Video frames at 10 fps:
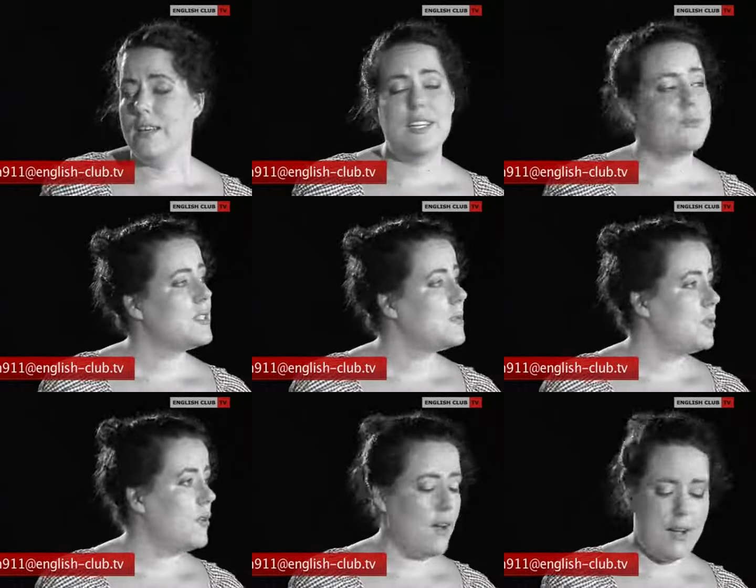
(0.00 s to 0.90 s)
It was a
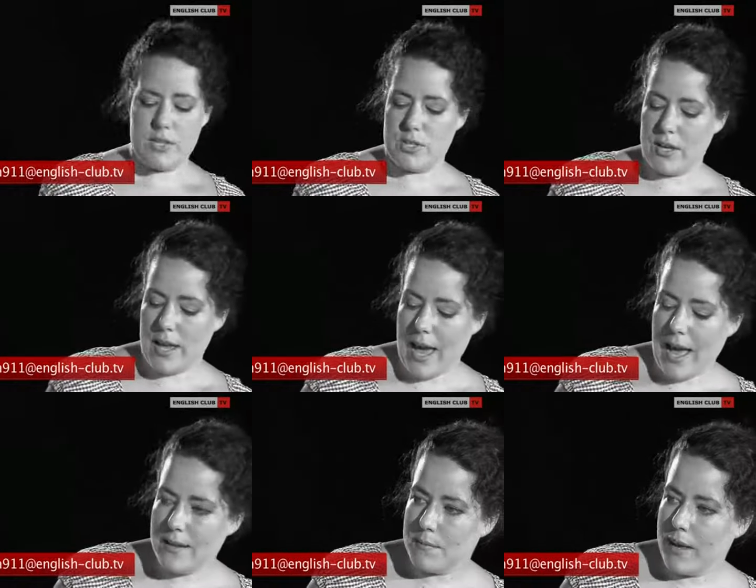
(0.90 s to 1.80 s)
mirage,
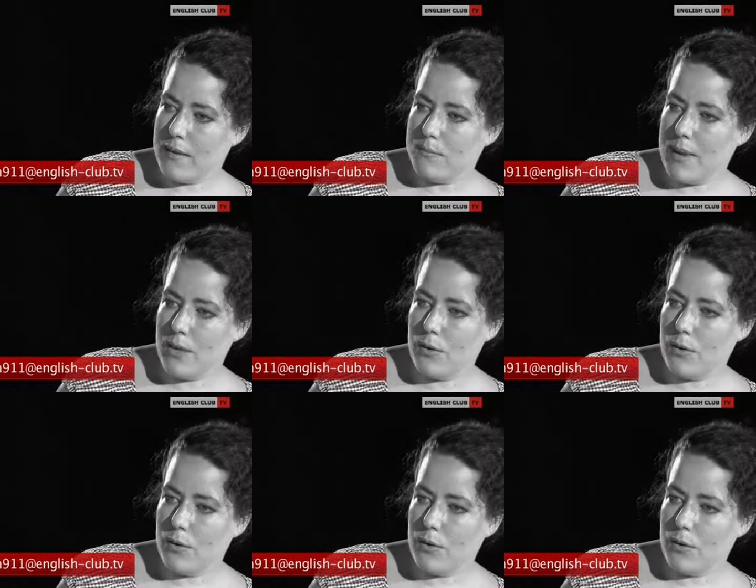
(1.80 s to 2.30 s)
and it might make you